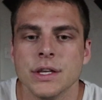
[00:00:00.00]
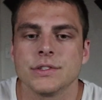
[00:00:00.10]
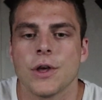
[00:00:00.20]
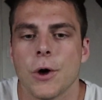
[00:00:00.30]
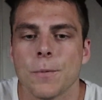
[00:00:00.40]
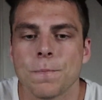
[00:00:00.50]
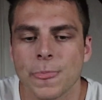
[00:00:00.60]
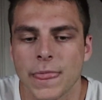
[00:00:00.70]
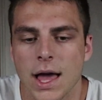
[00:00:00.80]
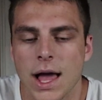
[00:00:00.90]
So
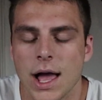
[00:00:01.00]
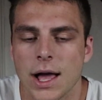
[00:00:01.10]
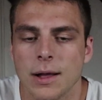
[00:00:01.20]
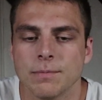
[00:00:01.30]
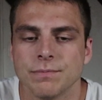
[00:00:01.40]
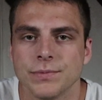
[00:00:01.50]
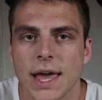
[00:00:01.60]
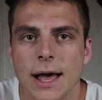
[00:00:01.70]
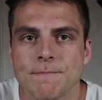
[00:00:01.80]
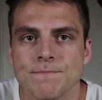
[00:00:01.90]

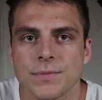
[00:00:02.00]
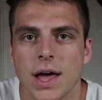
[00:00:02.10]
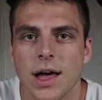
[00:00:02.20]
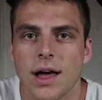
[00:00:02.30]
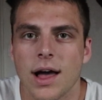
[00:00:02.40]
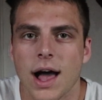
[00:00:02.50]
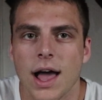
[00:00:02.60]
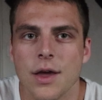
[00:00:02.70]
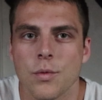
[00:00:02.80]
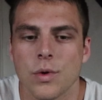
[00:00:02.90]
yeah,
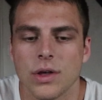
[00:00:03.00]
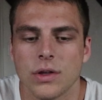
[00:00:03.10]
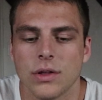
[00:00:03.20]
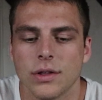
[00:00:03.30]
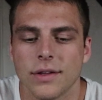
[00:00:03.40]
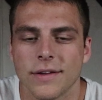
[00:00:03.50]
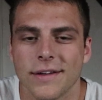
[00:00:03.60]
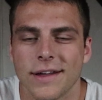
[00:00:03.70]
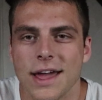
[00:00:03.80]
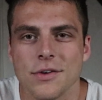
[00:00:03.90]
I
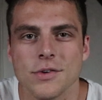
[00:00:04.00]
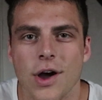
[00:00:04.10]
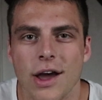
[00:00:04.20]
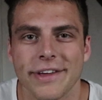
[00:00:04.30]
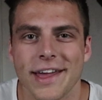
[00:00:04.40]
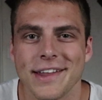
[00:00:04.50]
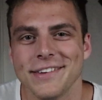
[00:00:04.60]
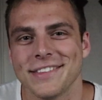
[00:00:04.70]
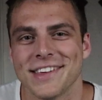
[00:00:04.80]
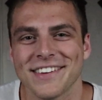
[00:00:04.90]
don't know how to
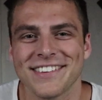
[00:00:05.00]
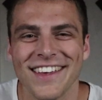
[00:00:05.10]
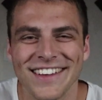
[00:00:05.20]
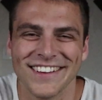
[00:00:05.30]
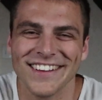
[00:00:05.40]
end this.